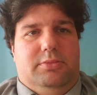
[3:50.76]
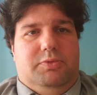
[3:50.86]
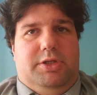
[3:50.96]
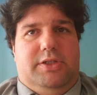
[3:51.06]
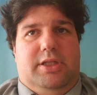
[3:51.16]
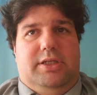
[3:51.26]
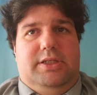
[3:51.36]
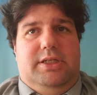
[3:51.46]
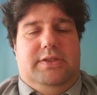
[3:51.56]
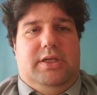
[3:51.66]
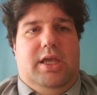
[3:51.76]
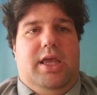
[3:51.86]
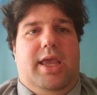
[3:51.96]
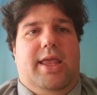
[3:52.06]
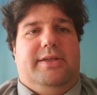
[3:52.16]
switch to the D's,
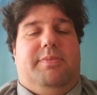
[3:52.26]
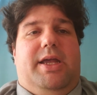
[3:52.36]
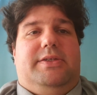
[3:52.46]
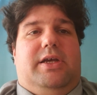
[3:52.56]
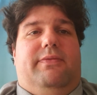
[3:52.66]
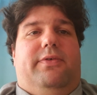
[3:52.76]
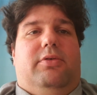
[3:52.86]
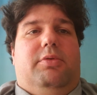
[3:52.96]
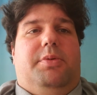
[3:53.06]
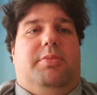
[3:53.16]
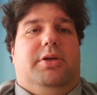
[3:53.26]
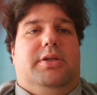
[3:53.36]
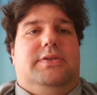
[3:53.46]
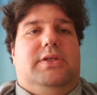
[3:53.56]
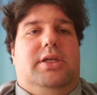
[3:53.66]
and that's a bad sign for
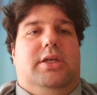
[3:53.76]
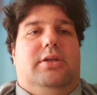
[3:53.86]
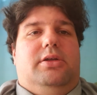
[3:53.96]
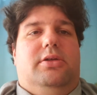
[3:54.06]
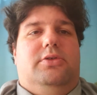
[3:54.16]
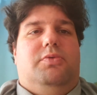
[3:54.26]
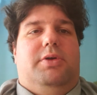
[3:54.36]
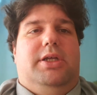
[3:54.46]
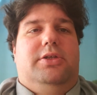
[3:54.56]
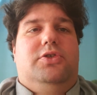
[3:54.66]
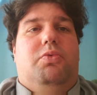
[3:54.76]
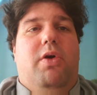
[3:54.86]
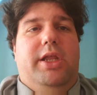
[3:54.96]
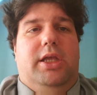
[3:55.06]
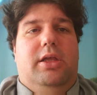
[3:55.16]
Republicans in
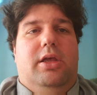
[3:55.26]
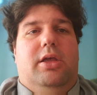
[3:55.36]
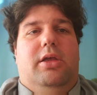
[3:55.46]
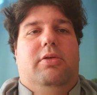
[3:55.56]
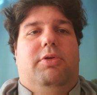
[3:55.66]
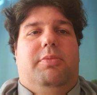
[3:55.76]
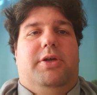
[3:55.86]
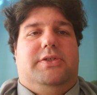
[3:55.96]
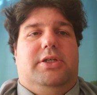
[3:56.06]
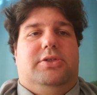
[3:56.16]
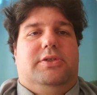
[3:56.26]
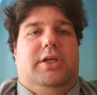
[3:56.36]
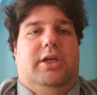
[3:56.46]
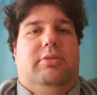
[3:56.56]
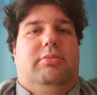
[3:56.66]
2020 with the presidential
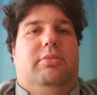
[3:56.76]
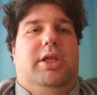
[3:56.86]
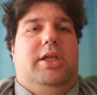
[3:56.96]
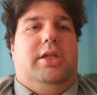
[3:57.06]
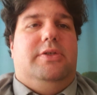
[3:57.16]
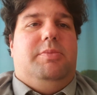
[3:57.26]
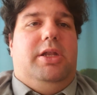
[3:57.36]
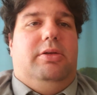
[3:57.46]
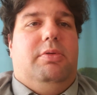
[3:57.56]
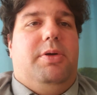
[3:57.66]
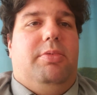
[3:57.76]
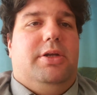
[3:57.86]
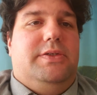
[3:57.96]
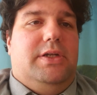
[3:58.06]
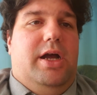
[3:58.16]
ticket, they need as many
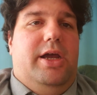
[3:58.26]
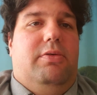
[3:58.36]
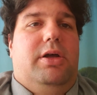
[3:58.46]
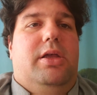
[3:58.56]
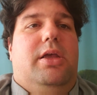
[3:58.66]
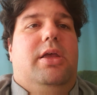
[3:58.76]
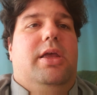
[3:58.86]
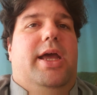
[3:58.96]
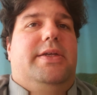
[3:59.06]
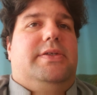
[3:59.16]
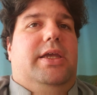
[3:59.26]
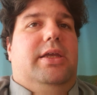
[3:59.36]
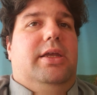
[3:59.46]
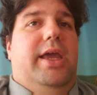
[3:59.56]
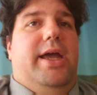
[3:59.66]
Republicans in Iowa as they
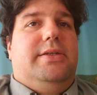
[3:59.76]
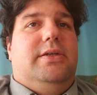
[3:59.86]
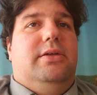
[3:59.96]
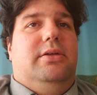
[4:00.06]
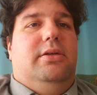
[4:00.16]
can get.